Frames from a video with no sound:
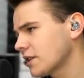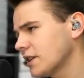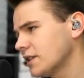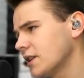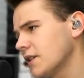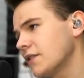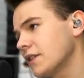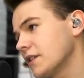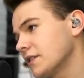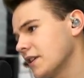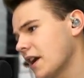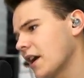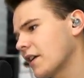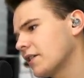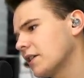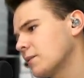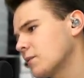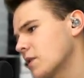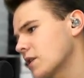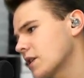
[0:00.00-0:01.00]
are working. Nothing is
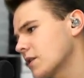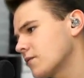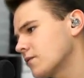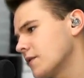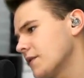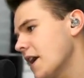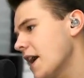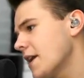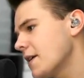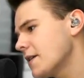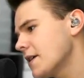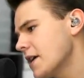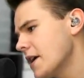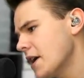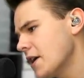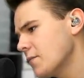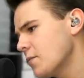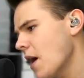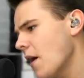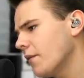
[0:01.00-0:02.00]
actually working. For that,
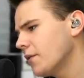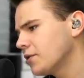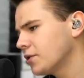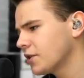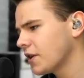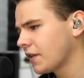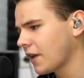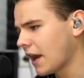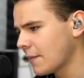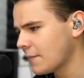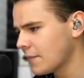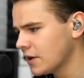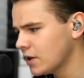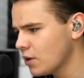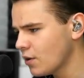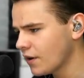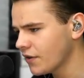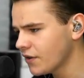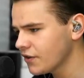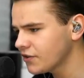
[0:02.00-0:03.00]
we have to turn on the
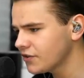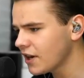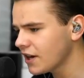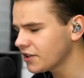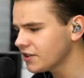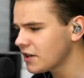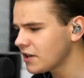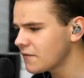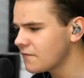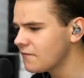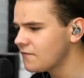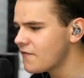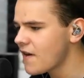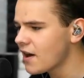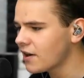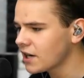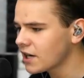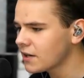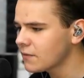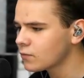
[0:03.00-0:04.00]
APU. Now, this is actually a
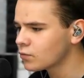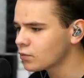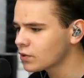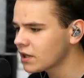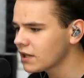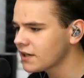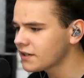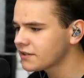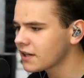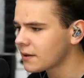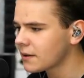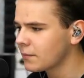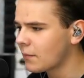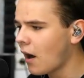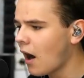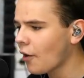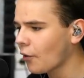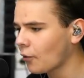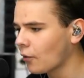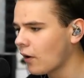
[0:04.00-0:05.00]
very realistic
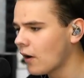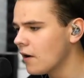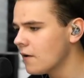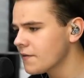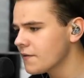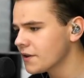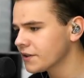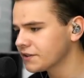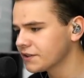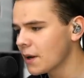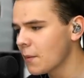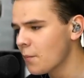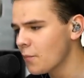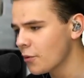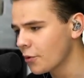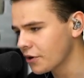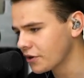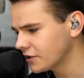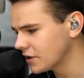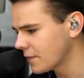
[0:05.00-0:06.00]
model of the
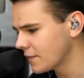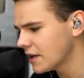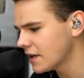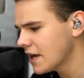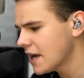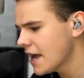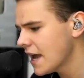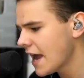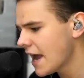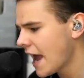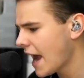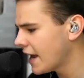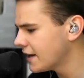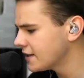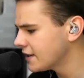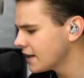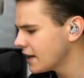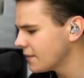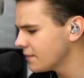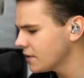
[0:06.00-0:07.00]
737.
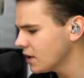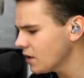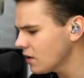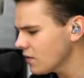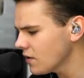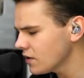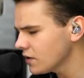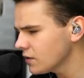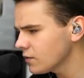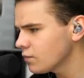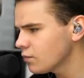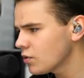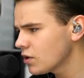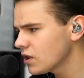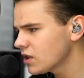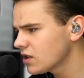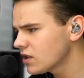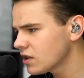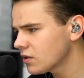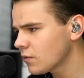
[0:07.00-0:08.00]
And, this
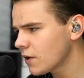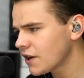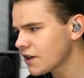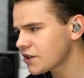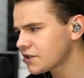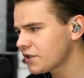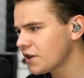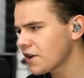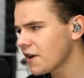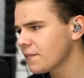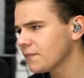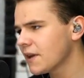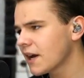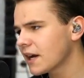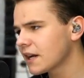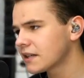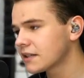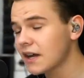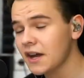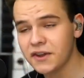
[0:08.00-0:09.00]
would just really start up
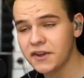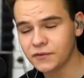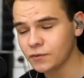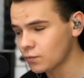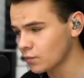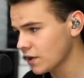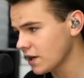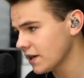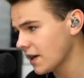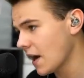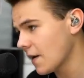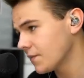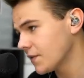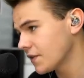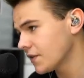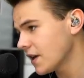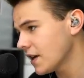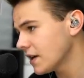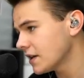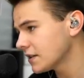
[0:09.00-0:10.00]
like it does in real
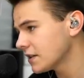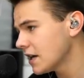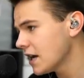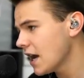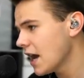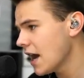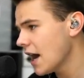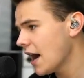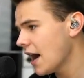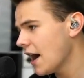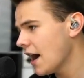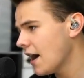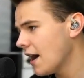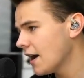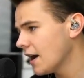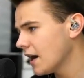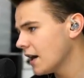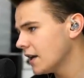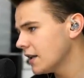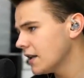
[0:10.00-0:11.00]
life. The thing is,
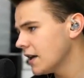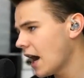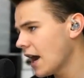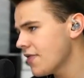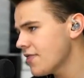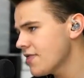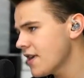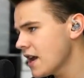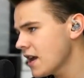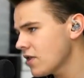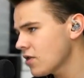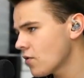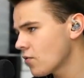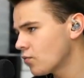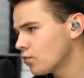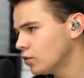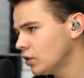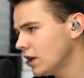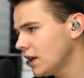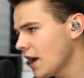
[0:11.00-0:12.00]
I think
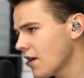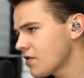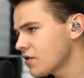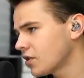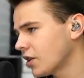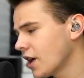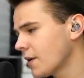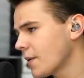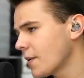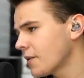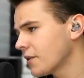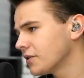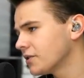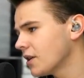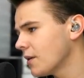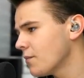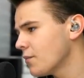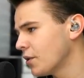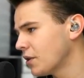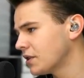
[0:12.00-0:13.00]
the real life startup of the
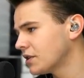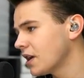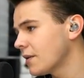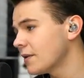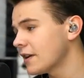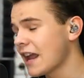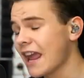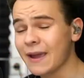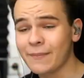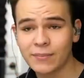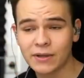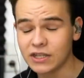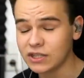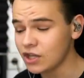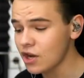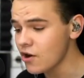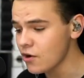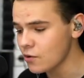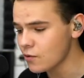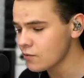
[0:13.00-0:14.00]
737
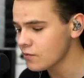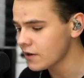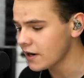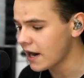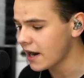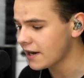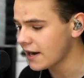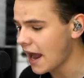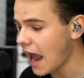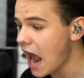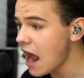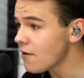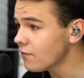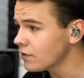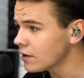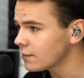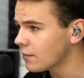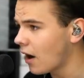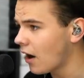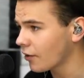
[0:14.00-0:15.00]
APU in
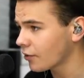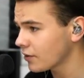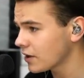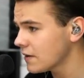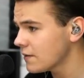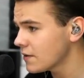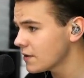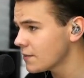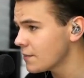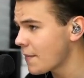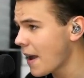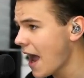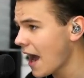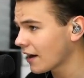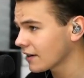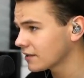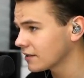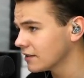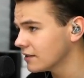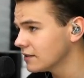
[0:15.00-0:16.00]
every model, and even the
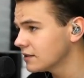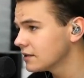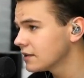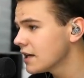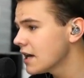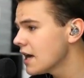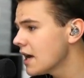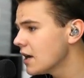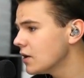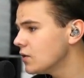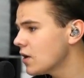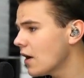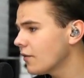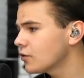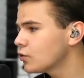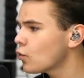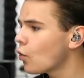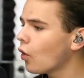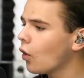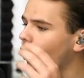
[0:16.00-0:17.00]
Maxes, you
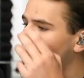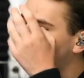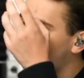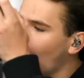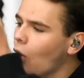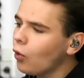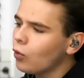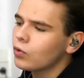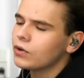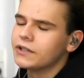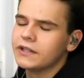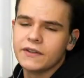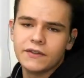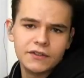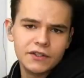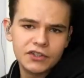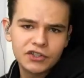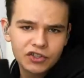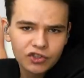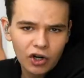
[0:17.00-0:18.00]
have to hold
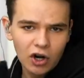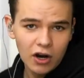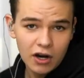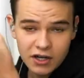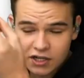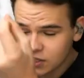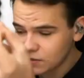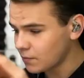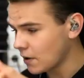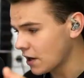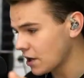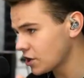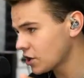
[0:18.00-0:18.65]
the start